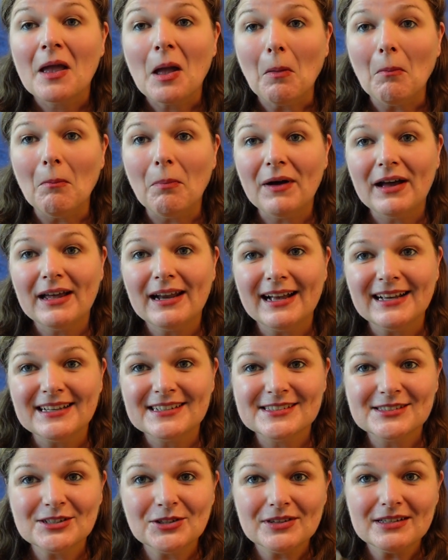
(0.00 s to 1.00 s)
But I
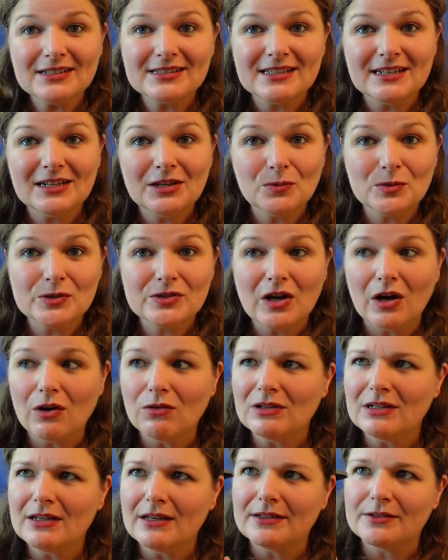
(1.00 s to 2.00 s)
saw this and it
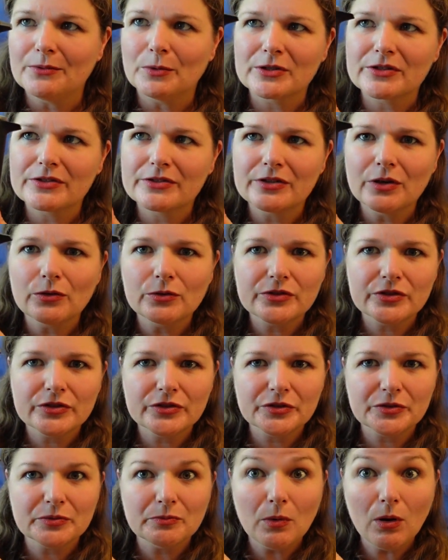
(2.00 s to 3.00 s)
was so
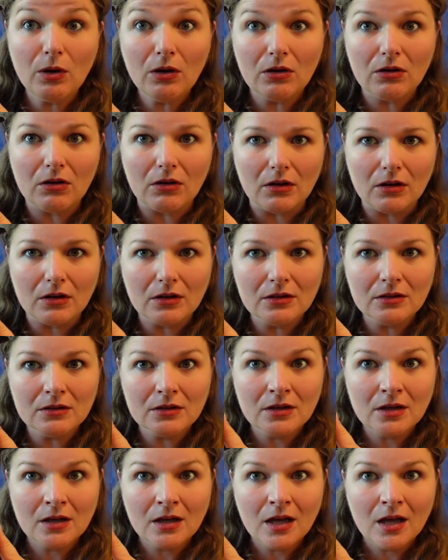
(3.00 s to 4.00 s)
small
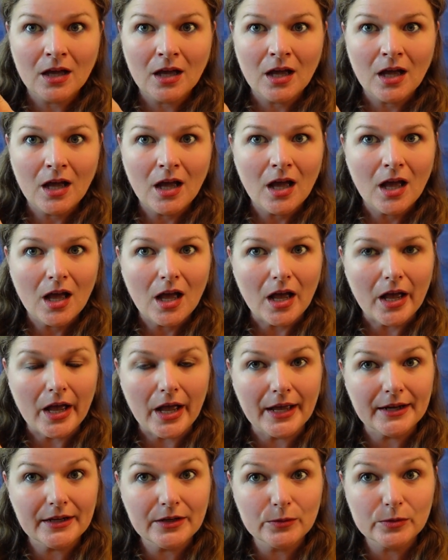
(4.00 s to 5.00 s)

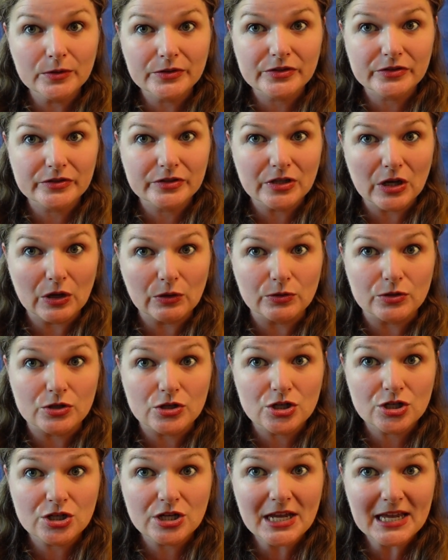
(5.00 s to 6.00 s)
and it was so
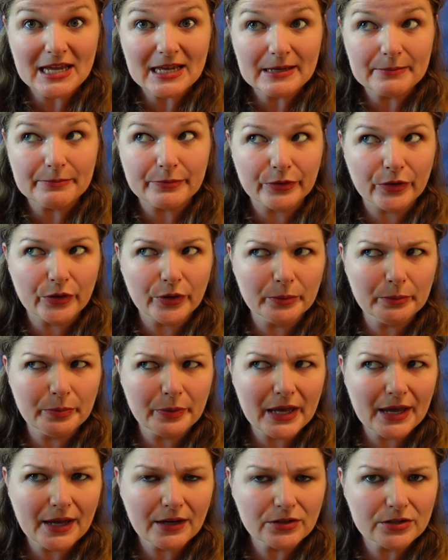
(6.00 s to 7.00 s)
cheap
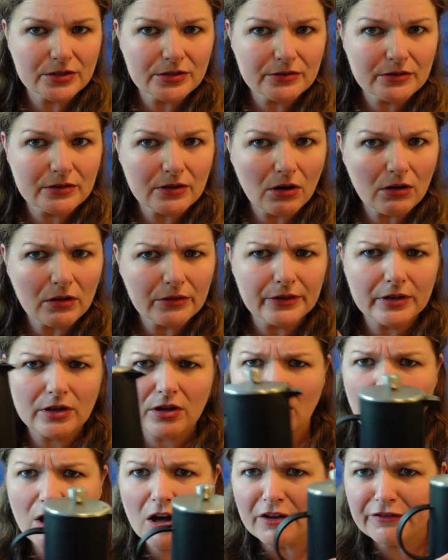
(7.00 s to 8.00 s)
compared to all the
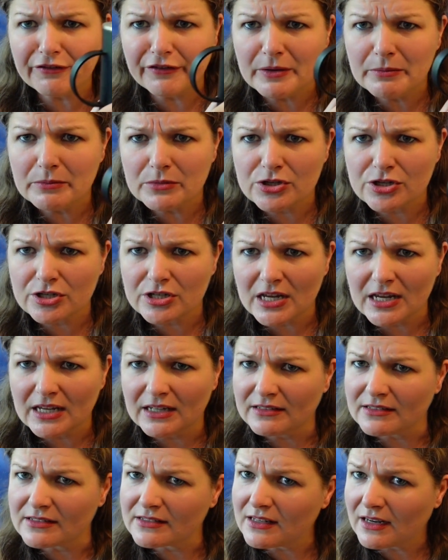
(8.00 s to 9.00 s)
coffee
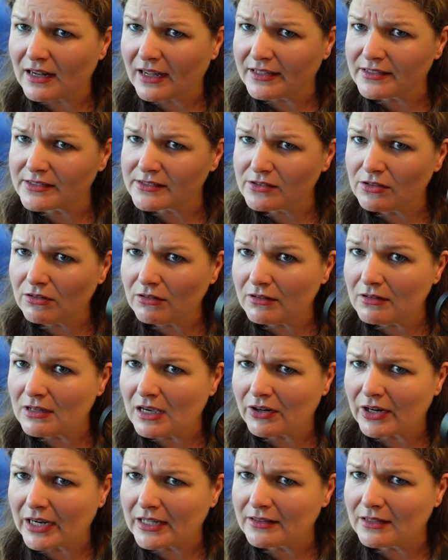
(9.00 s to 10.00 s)
machines that I saw
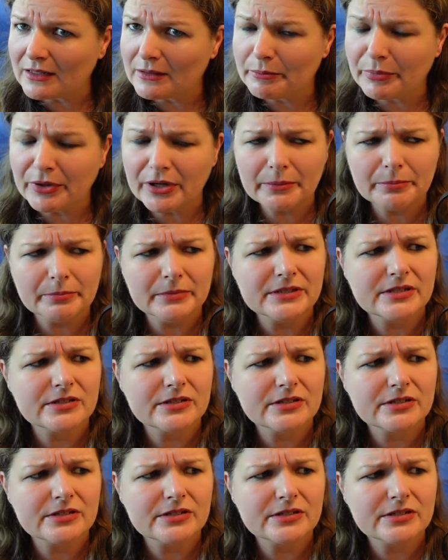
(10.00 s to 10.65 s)
there at the department